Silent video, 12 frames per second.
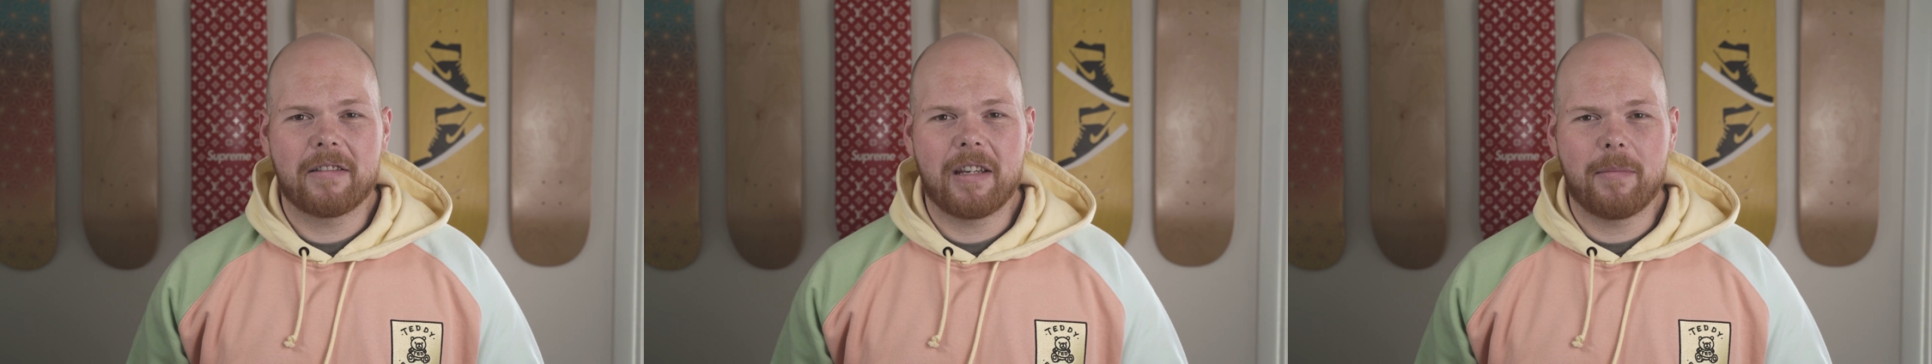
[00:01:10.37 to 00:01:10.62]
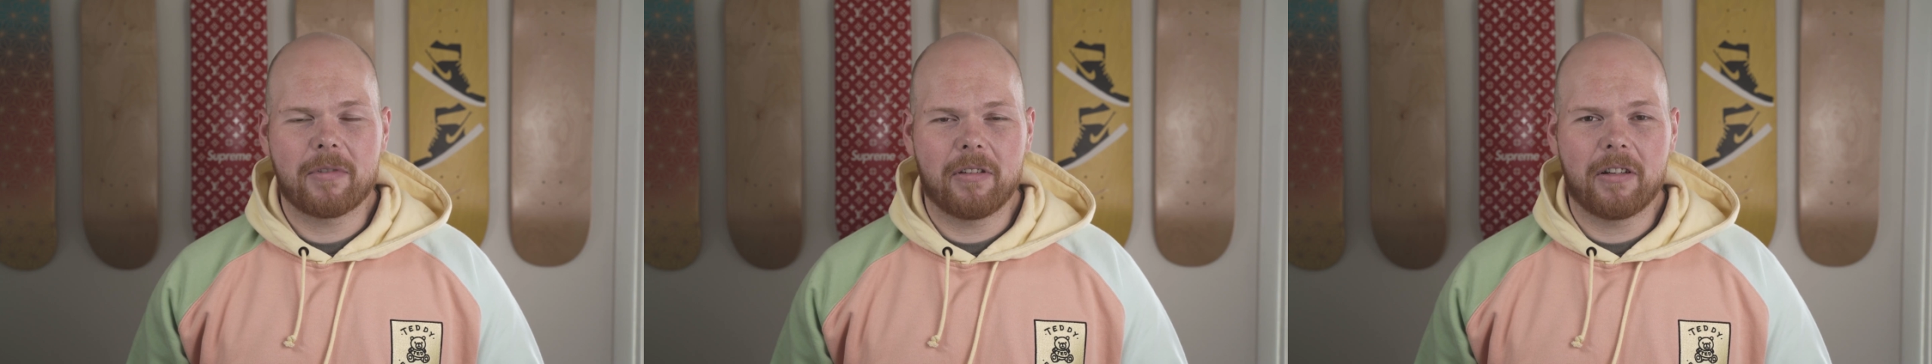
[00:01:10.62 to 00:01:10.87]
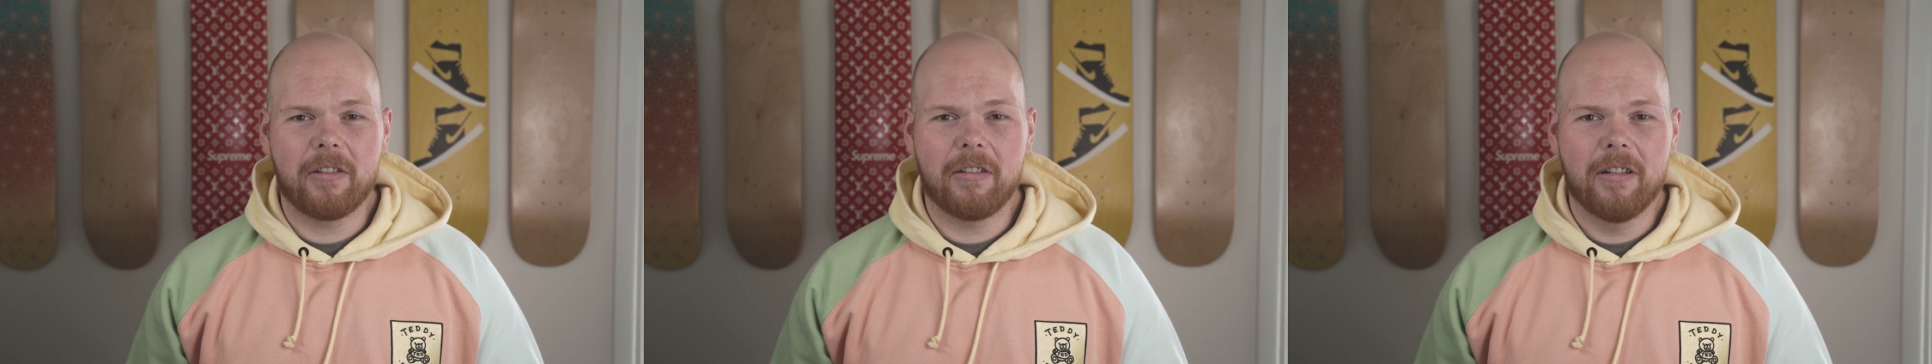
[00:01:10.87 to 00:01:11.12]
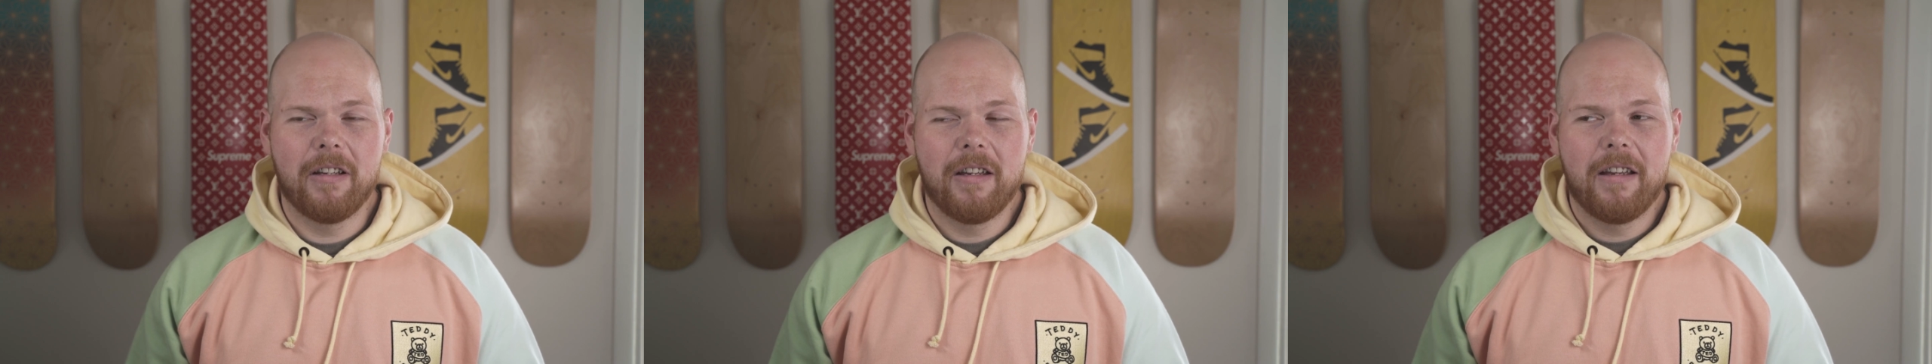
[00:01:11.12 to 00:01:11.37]
seems a
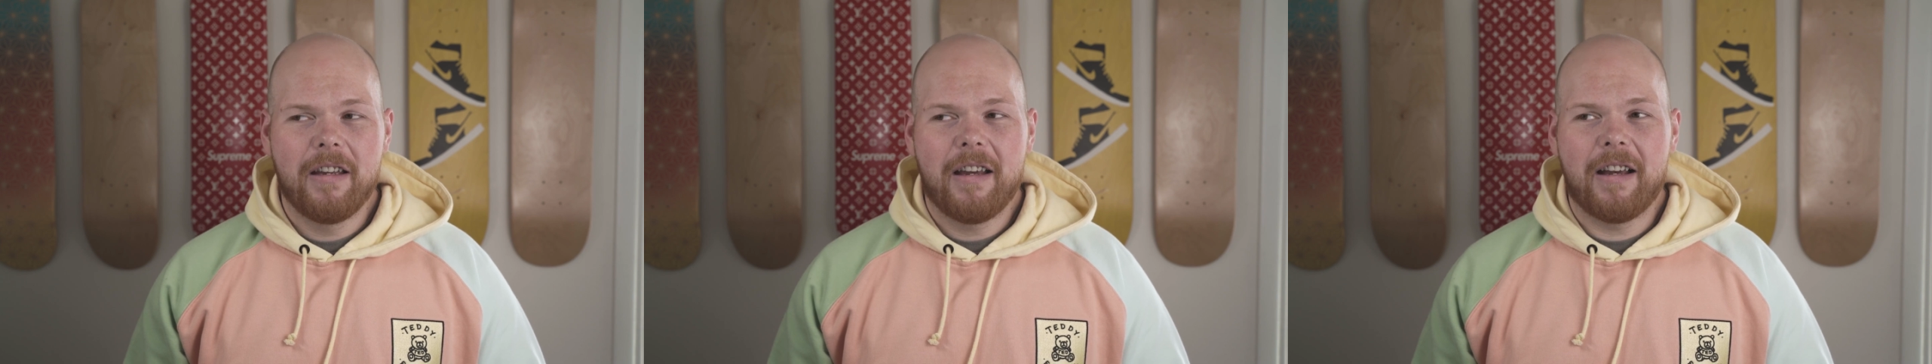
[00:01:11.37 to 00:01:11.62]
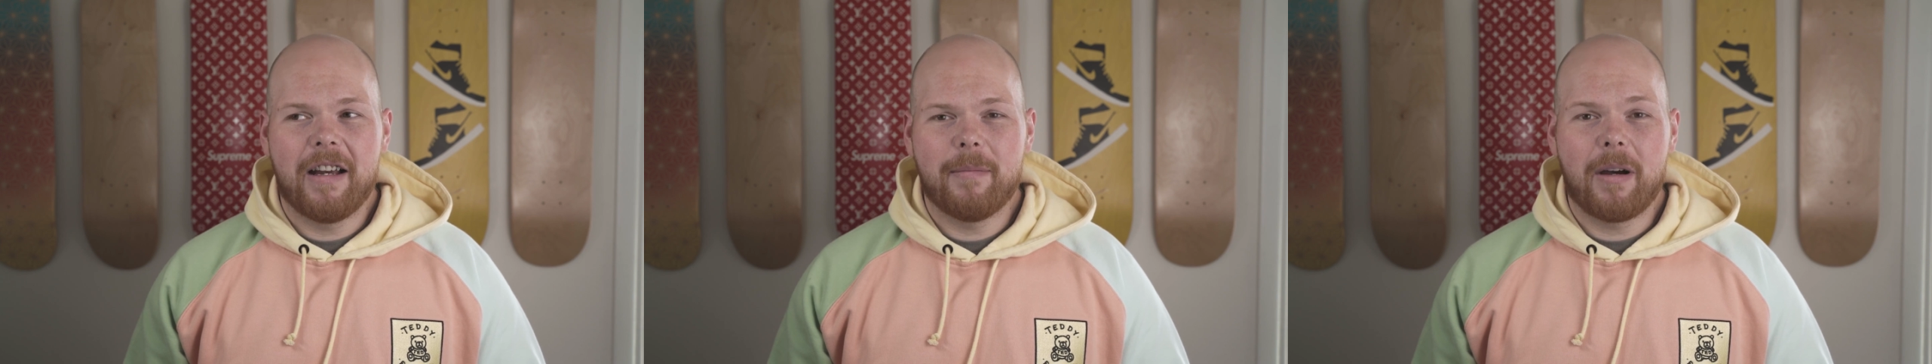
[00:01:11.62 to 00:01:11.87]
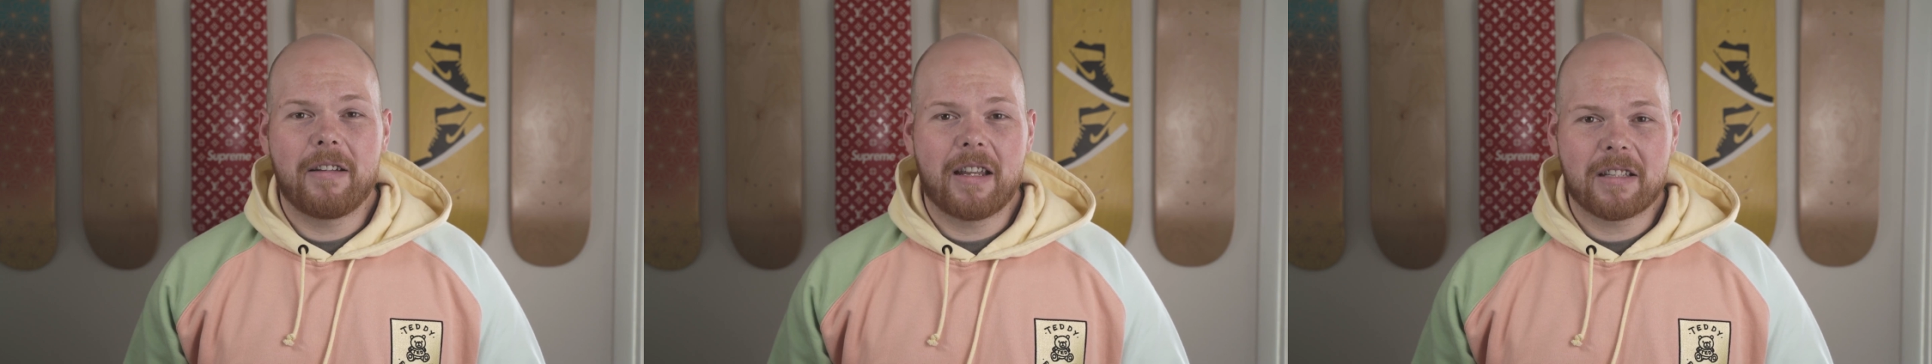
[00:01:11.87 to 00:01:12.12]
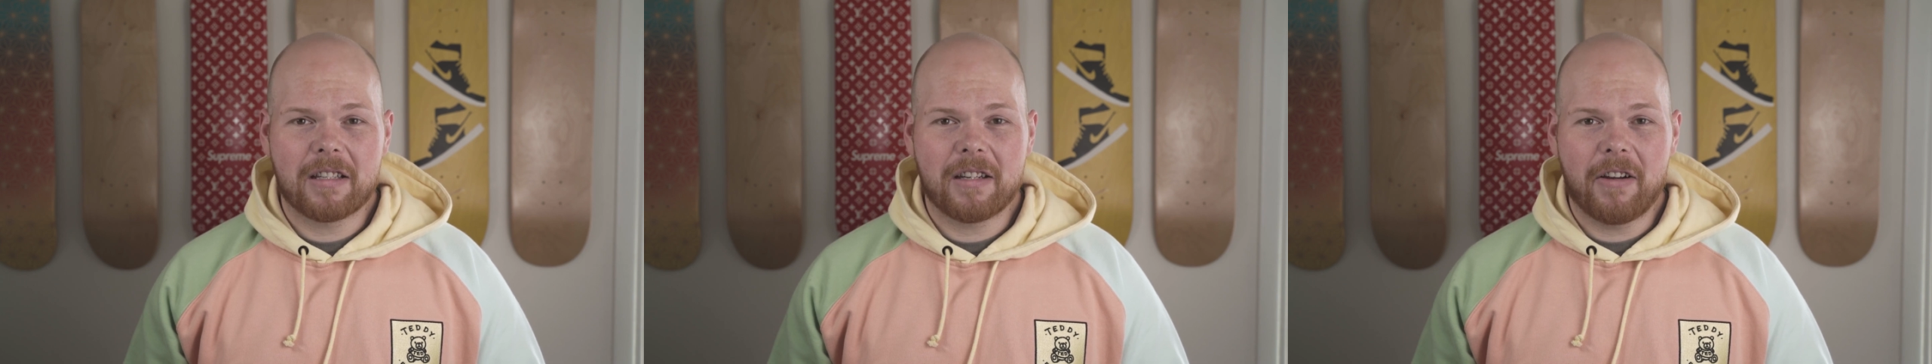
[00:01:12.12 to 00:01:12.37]
little
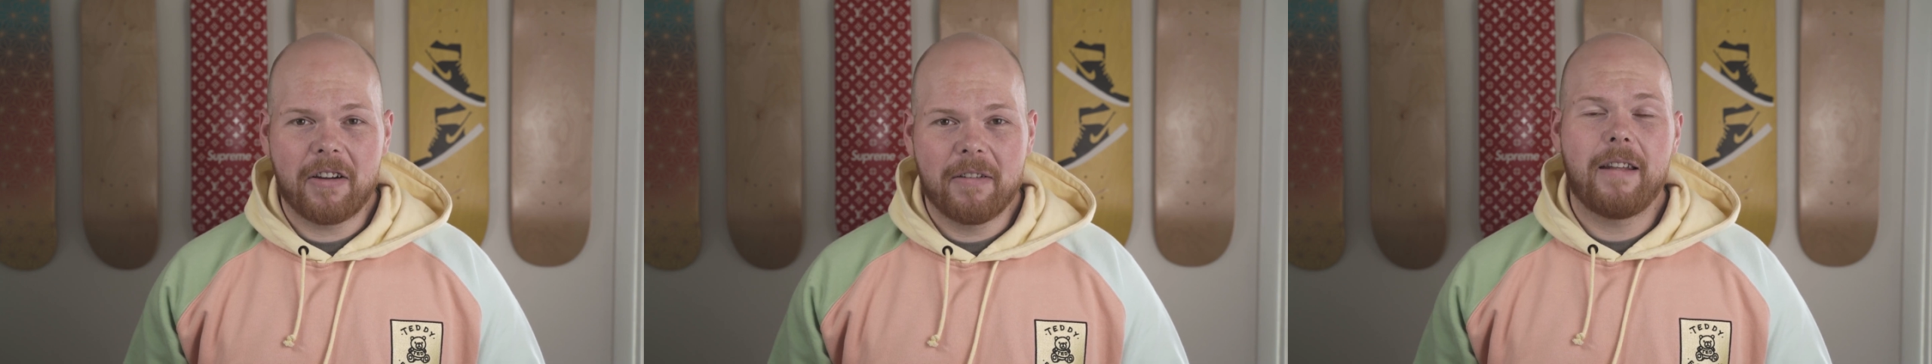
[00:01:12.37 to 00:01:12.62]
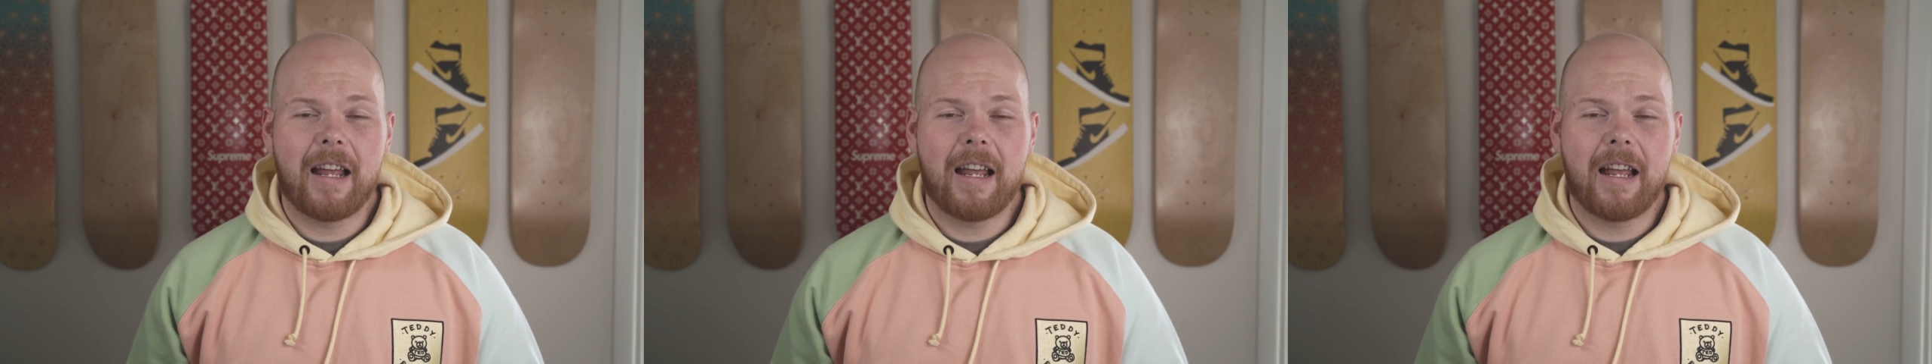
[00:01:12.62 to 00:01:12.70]
unnecessary.